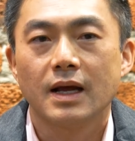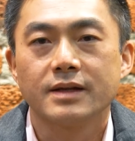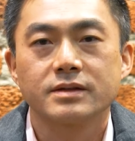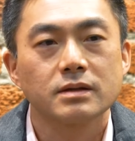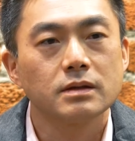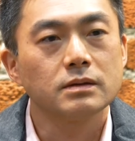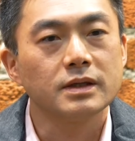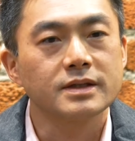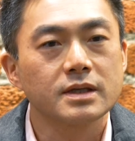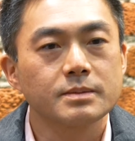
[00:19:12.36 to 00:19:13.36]
And so,
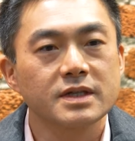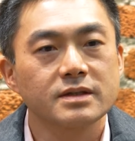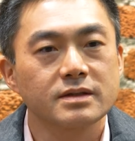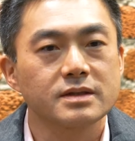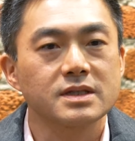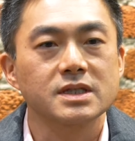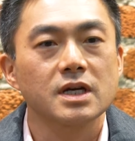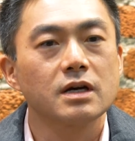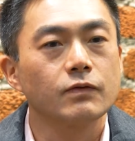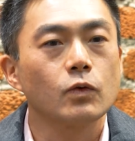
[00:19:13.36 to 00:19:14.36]
in some sense, there's this
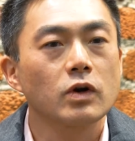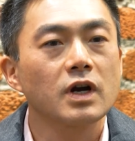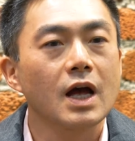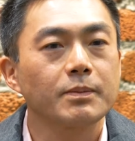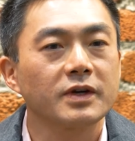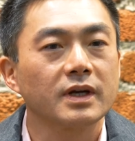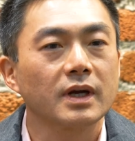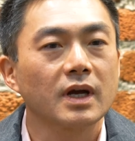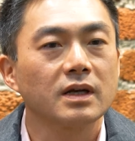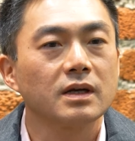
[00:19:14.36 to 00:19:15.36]
tug of war
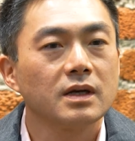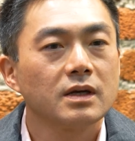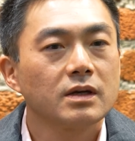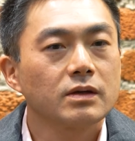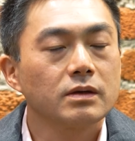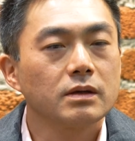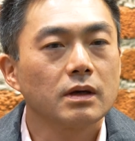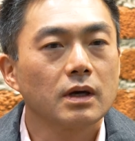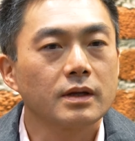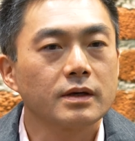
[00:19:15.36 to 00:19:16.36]
happening. And you,
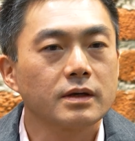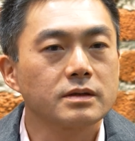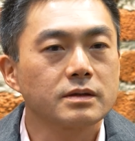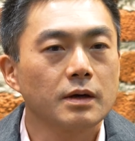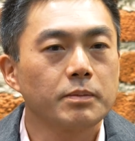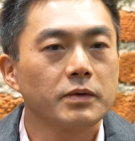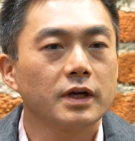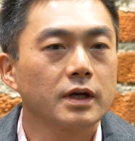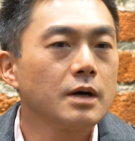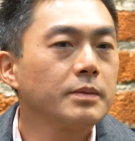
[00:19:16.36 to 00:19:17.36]
I think it's
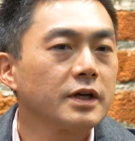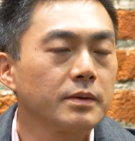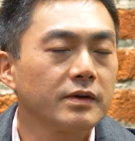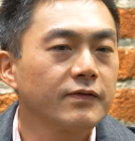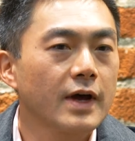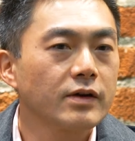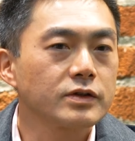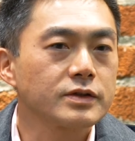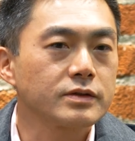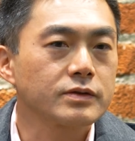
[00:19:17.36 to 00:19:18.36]
incumbent on
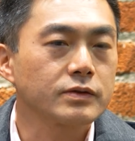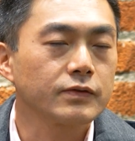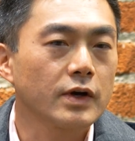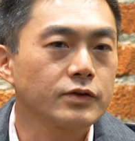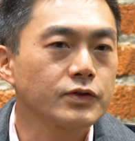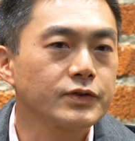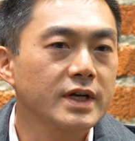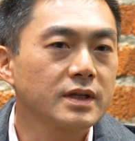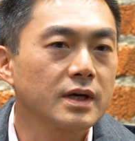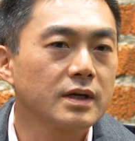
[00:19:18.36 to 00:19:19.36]
founders to sort of
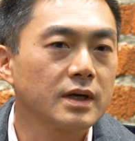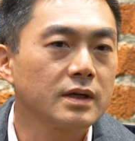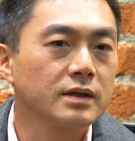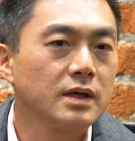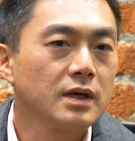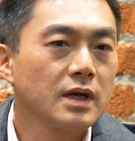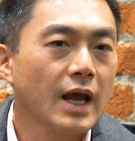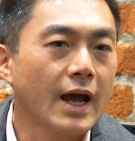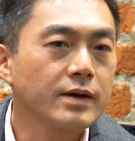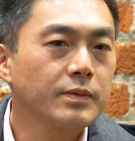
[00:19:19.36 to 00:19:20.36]
understand that. And
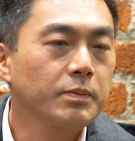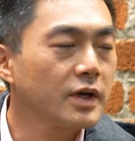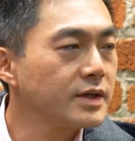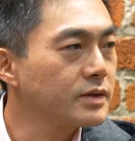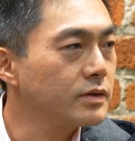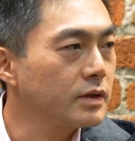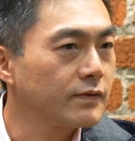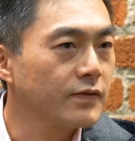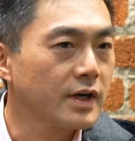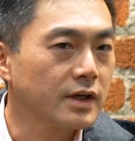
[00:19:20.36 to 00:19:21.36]
any place you
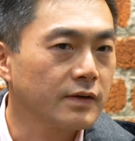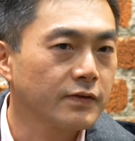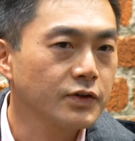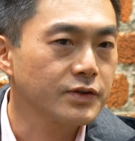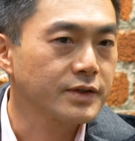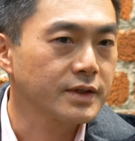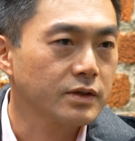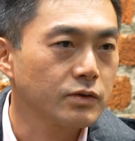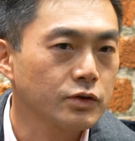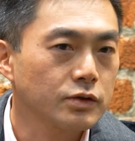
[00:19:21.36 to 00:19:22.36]
can find efficiency,
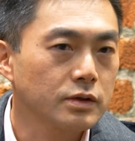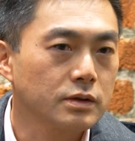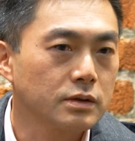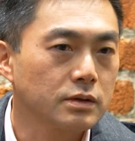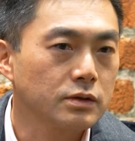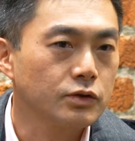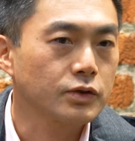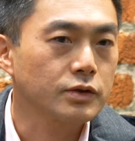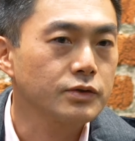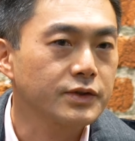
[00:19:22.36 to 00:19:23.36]
you should you
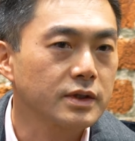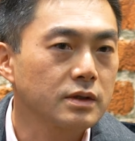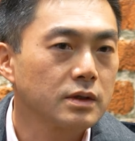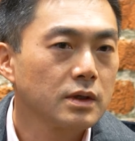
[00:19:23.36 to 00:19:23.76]
should use it,